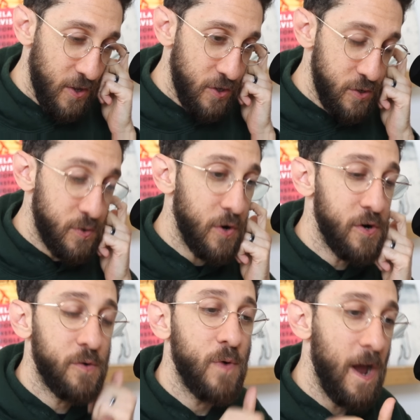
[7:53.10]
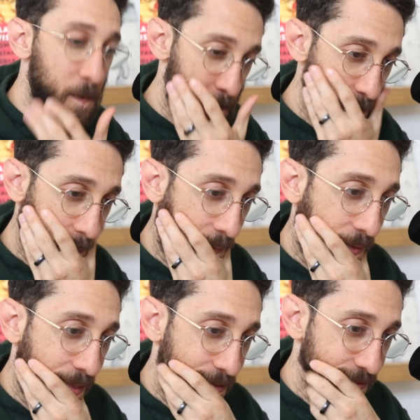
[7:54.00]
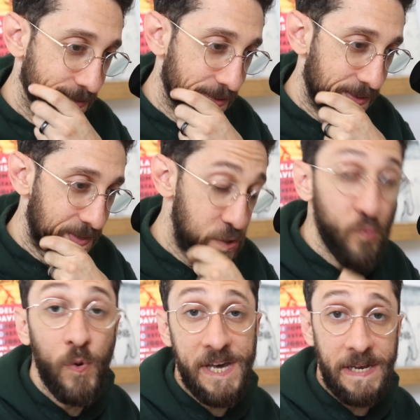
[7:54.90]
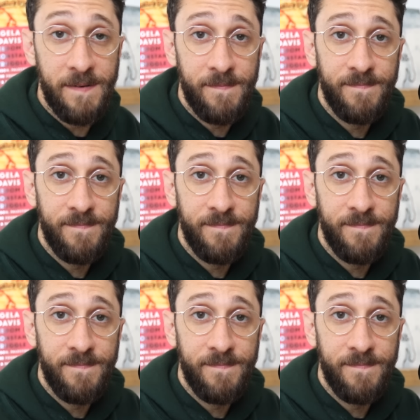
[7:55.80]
You turn it around, you win